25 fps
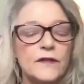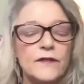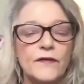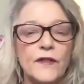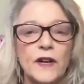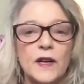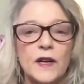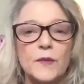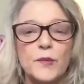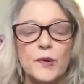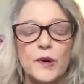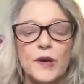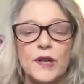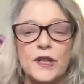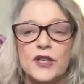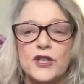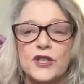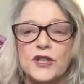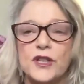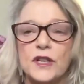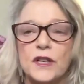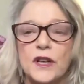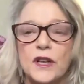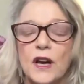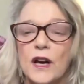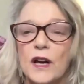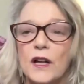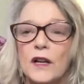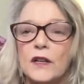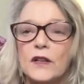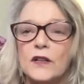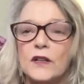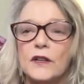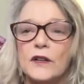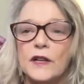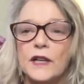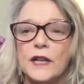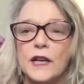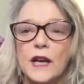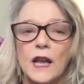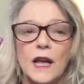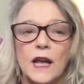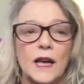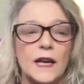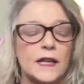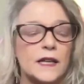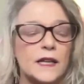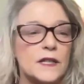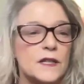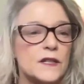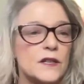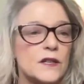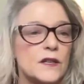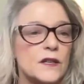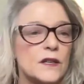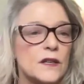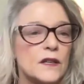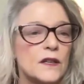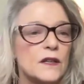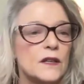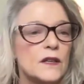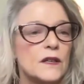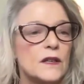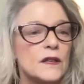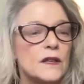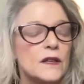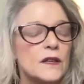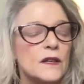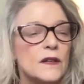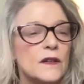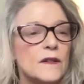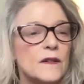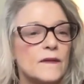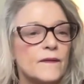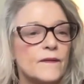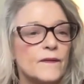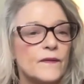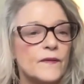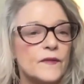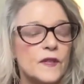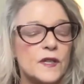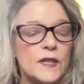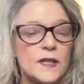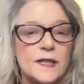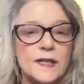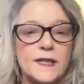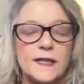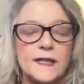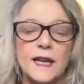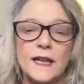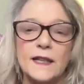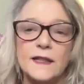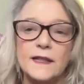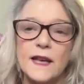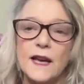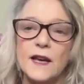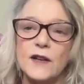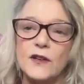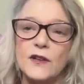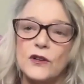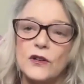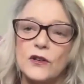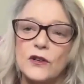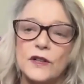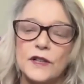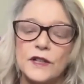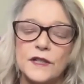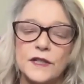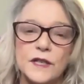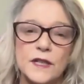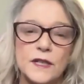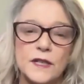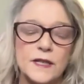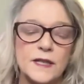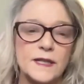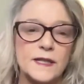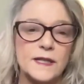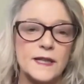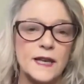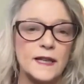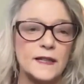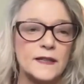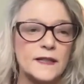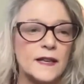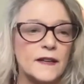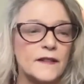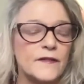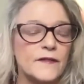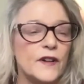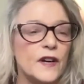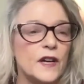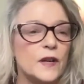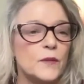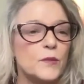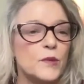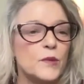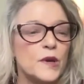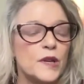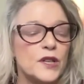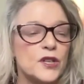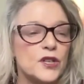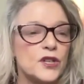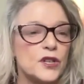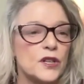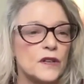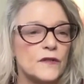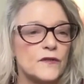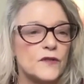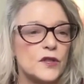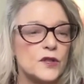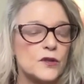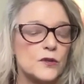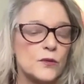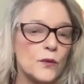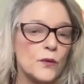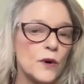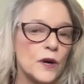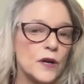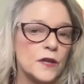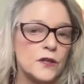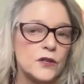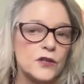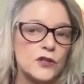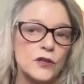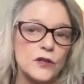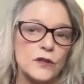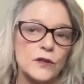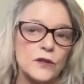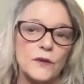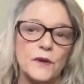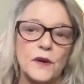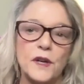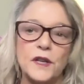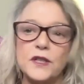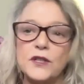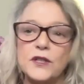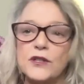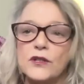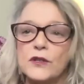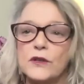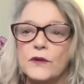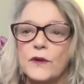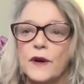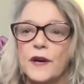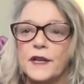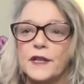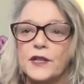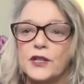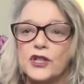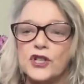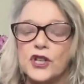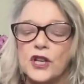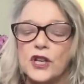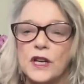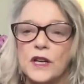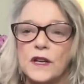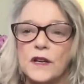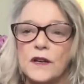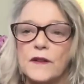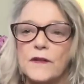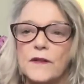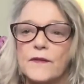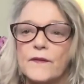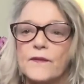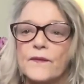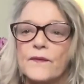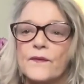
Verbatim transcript: and vibration, color and light, to set that aura, to set that vibration of this one, two, one, two energy.